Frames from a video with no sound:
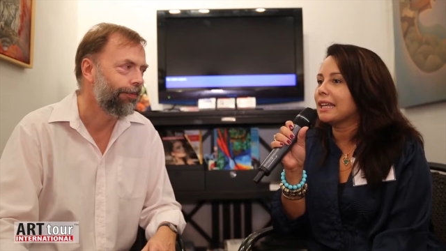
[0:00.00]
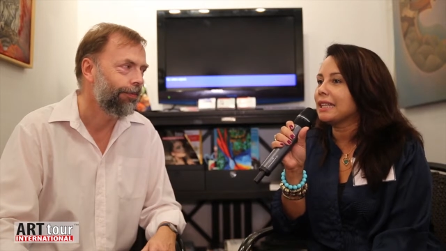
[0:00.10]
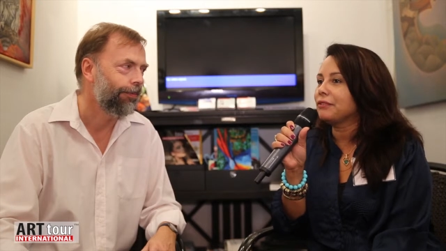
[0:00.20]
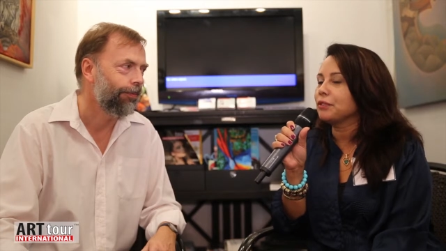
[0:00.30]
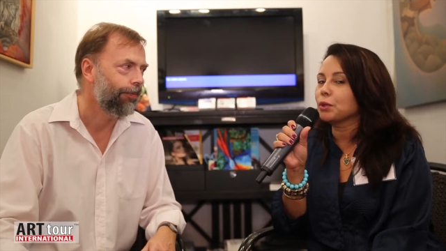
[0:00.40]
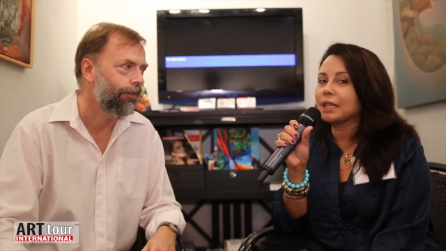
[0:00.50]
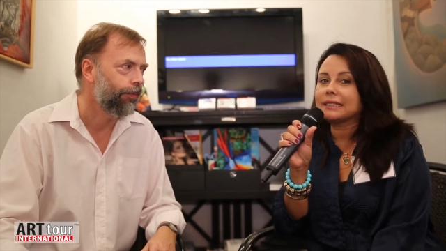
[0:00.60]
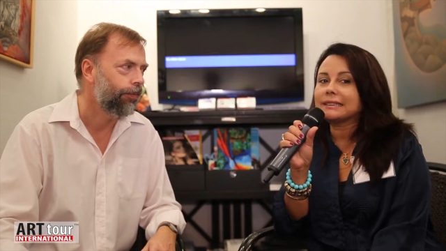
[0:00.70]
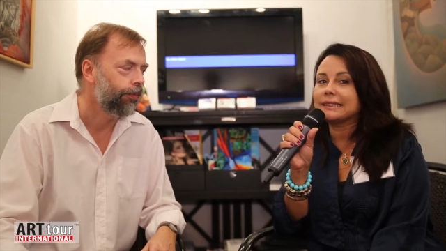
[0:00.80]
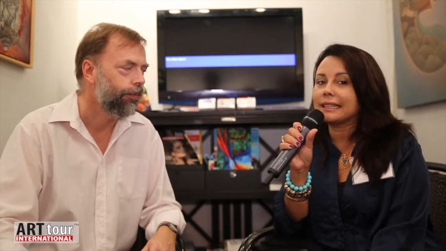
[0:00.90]
Speaker 1: If you
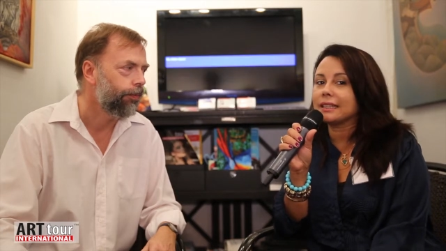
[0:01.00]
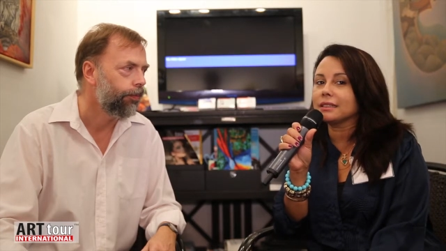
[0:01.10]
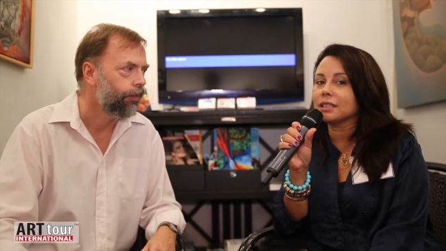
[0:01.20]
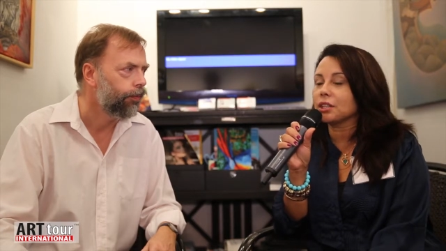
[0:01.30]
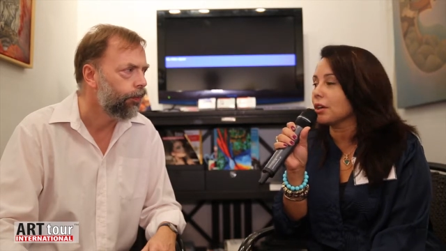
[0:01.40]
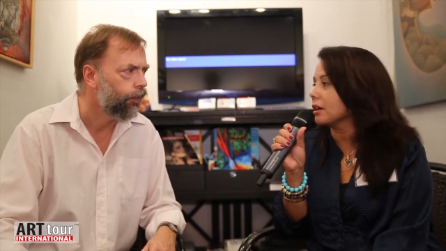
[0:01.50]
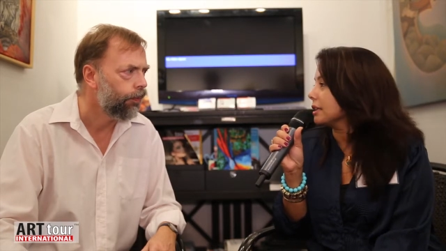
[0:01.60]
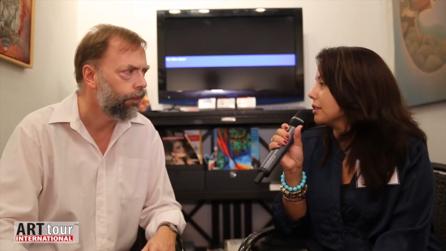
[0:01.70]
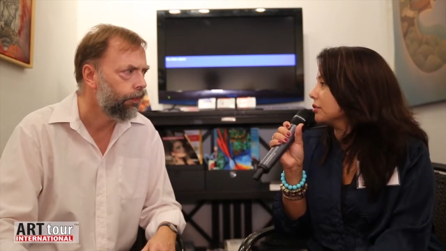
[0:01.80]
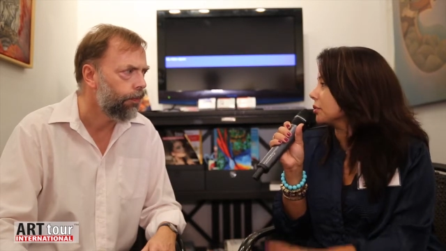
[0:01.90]
can tell our
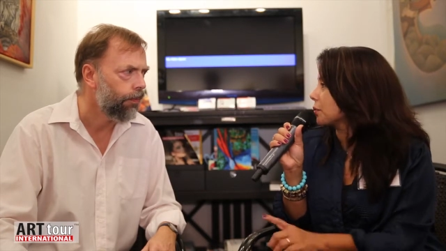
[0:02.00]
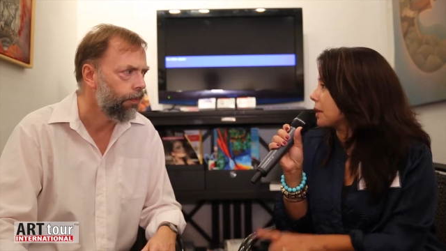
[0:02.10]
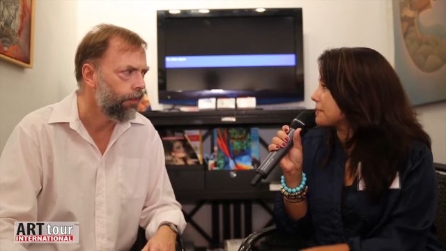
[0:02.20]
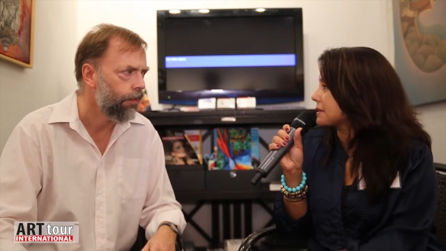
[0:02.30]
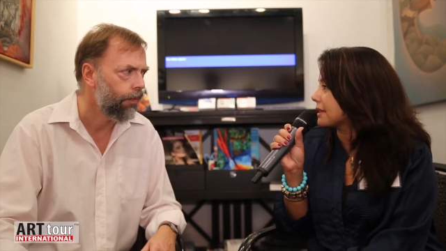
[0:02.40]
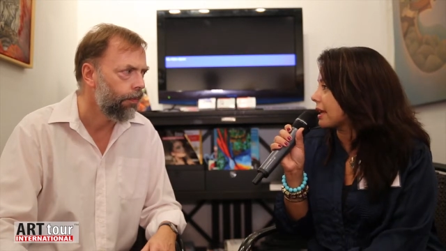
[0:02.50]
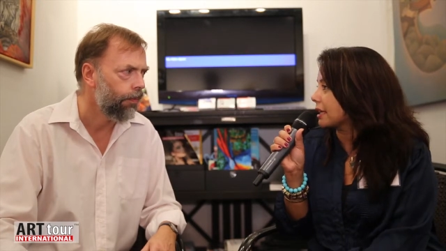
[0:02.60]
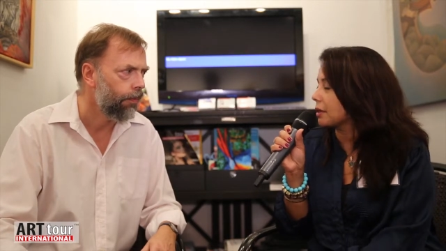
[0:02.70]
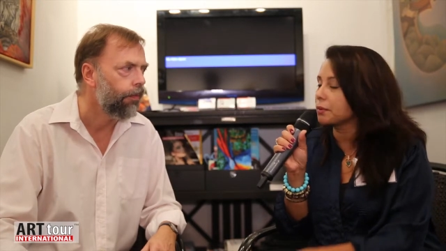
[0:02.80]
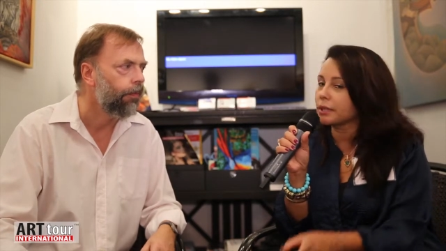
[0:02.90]
audience your
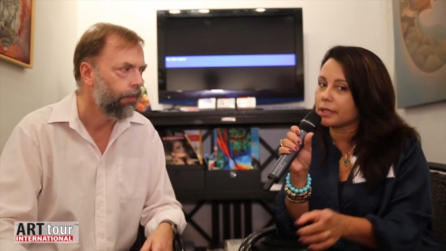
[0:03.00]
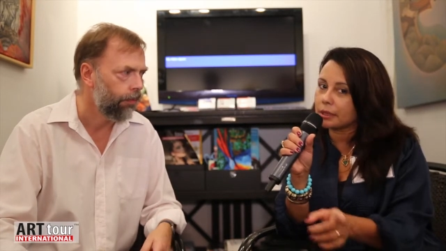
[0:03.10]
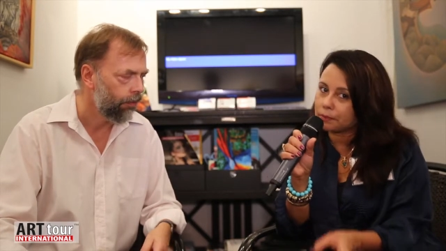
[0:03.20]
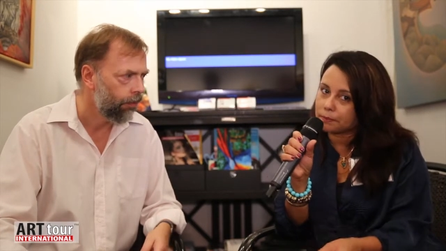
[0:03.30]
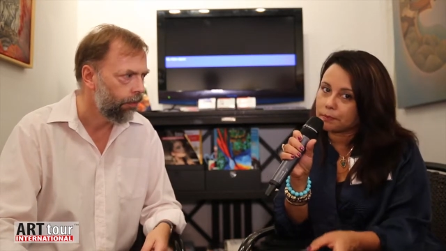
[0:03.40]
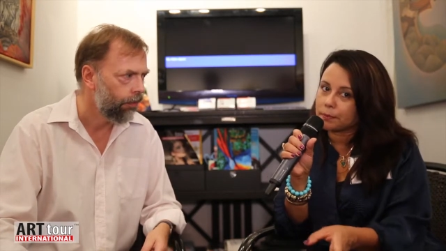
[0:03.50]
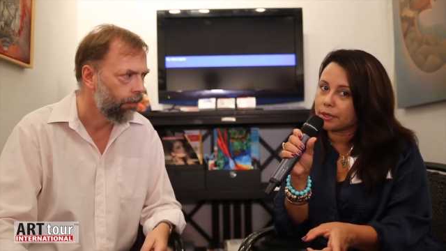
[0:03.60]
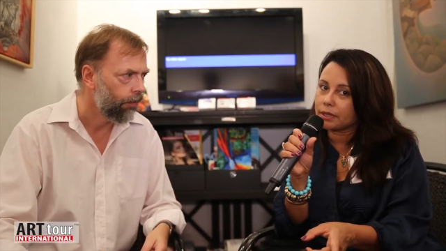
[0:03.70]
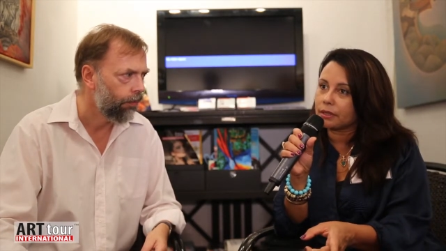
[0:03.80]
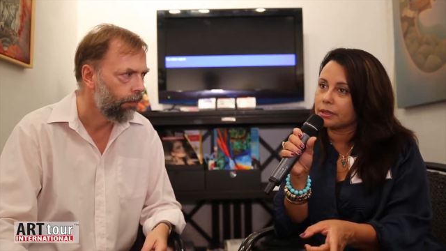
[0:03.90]
website, and we're gonna
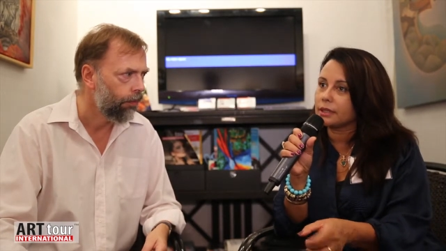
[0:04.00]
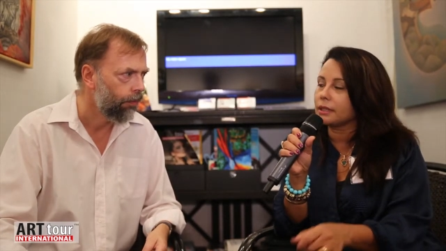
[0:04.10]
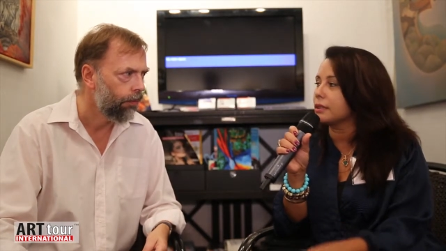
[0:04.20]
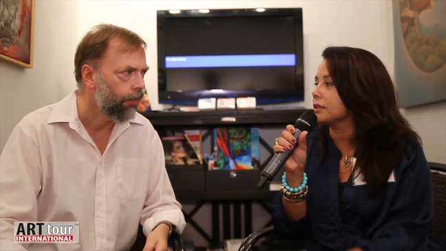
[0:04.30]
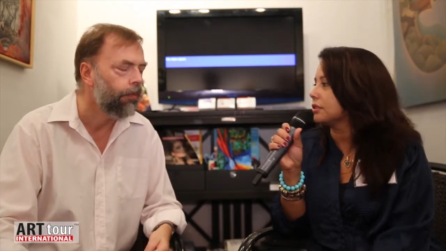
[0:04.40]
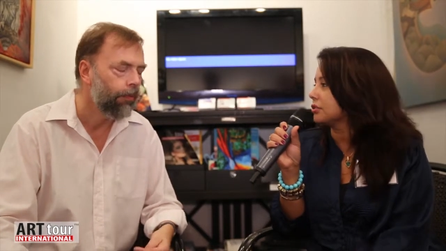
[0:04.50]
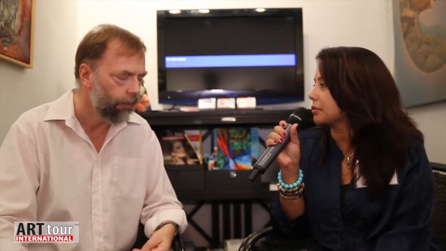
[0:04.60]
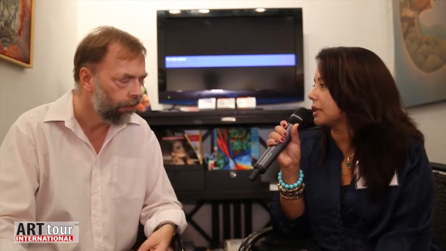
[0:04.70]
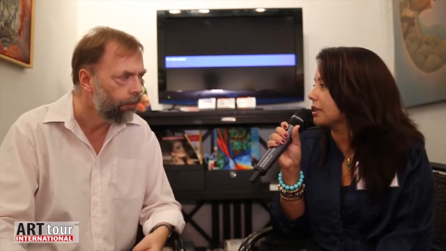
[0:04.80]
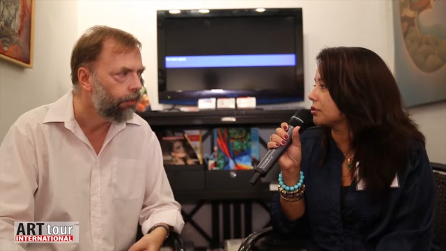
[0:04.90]
put it on the
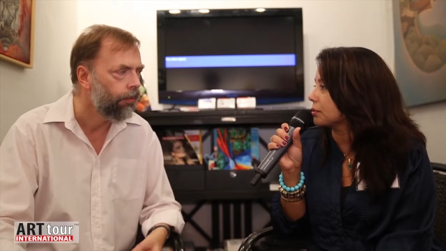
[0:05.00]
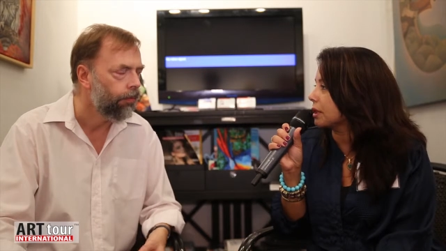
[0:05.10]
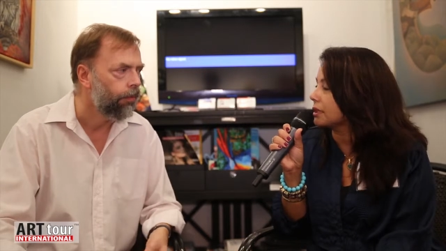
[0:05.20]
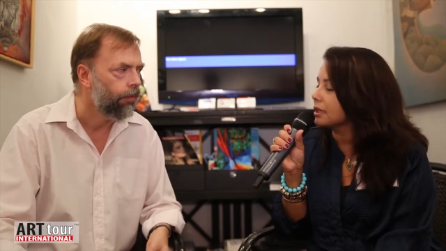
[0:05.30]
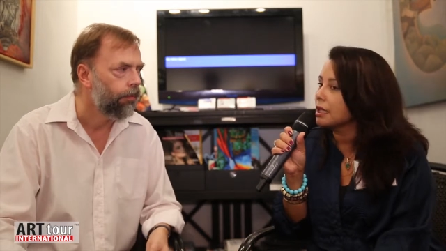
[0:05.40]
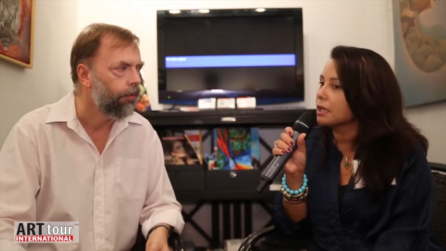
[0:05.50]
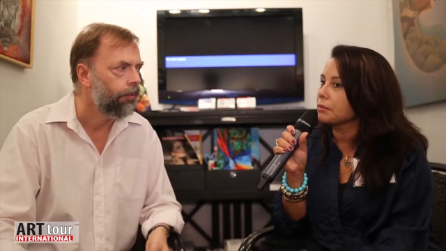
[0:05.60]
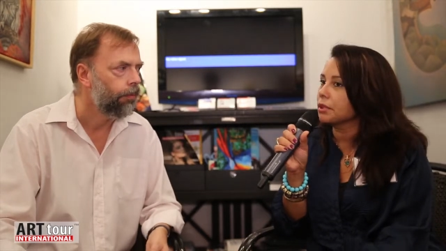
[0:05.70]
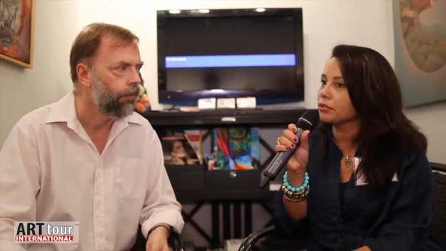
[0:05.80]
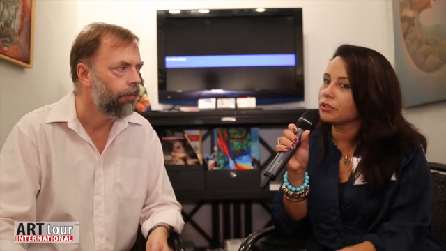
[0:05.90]
screen as well,
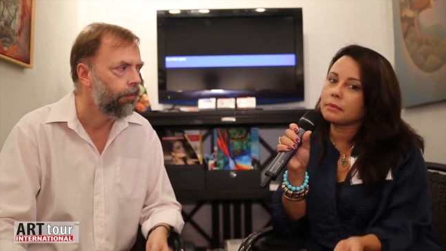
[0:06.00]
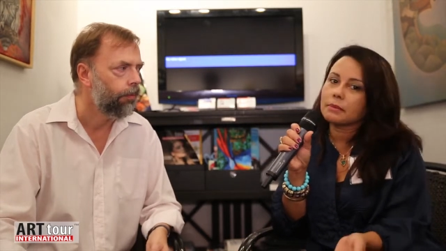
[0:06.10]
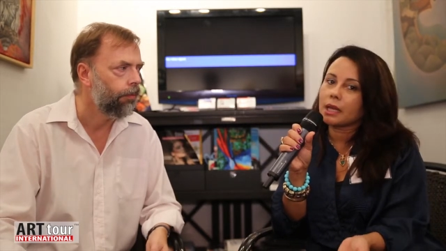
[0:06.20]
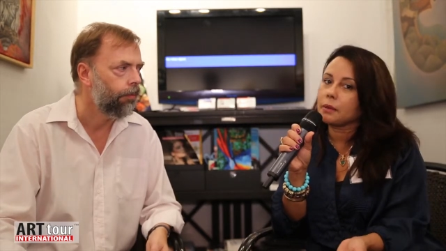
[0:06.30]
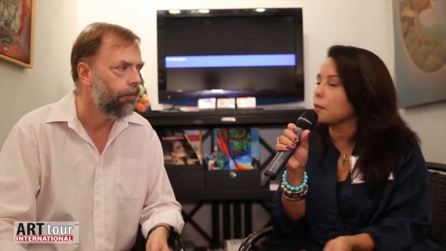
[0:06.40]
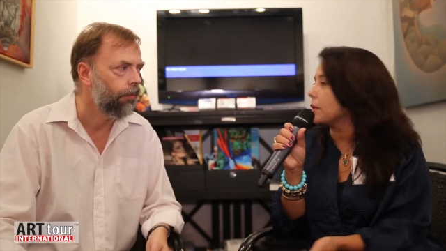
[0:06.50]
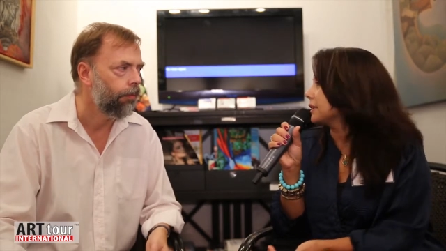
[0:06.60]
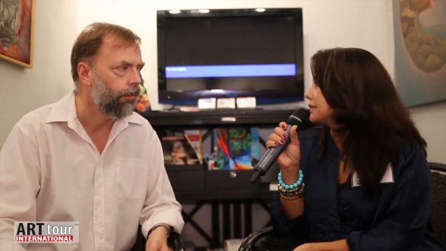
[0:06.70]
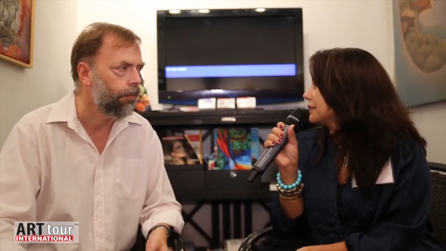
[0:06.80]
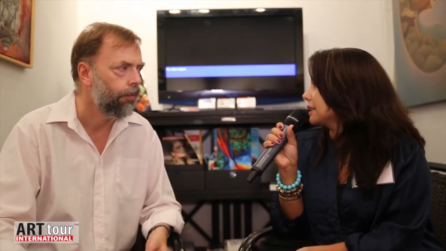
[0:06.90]
because they might
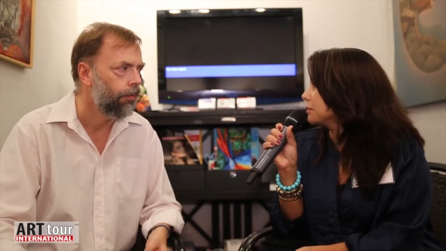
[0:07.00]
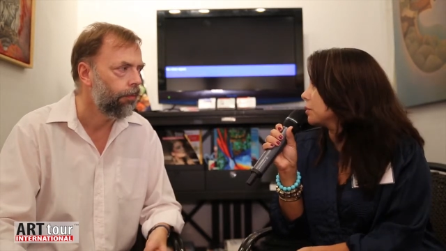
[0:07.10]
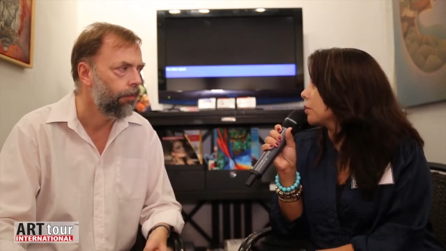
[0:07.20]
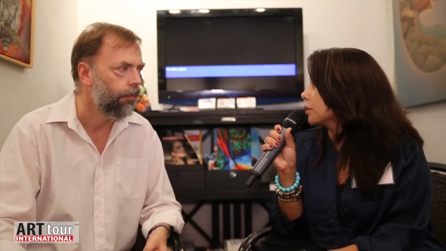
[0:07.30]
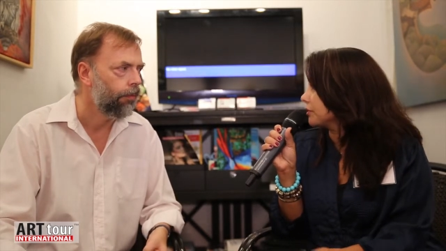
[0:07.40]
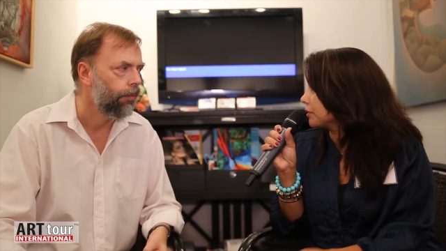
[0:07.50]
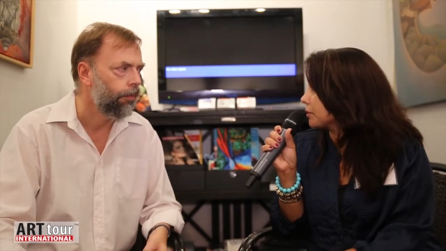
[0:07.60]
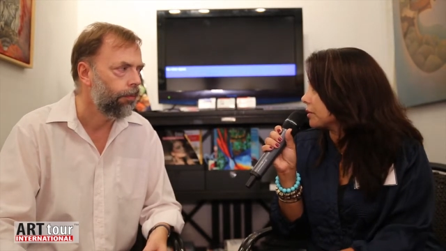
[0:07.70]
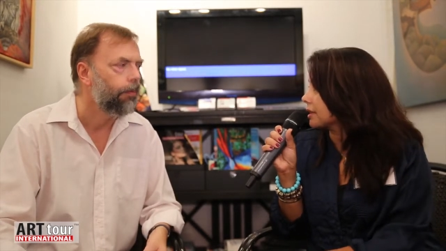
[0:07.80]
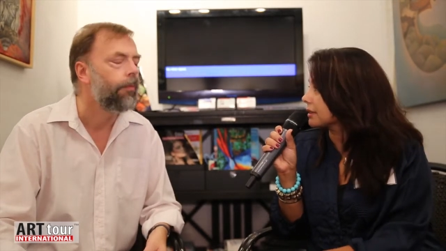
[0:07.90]
want to see more of
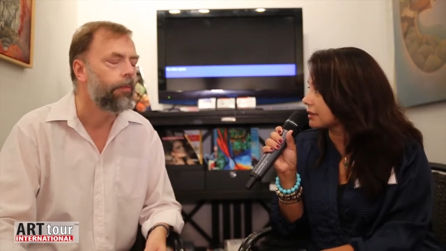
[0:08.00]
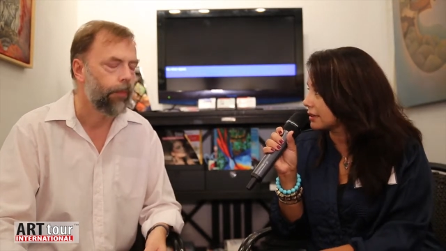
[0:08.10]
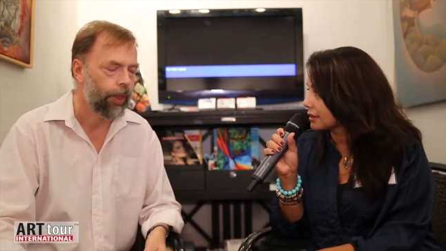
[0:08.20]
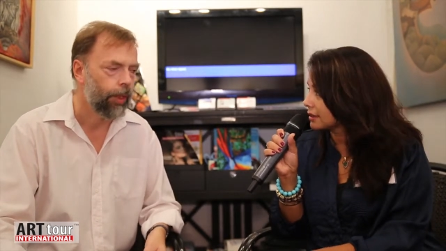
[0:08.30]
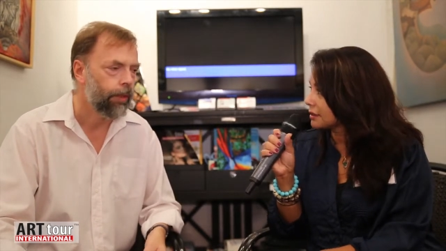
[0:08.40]
your works.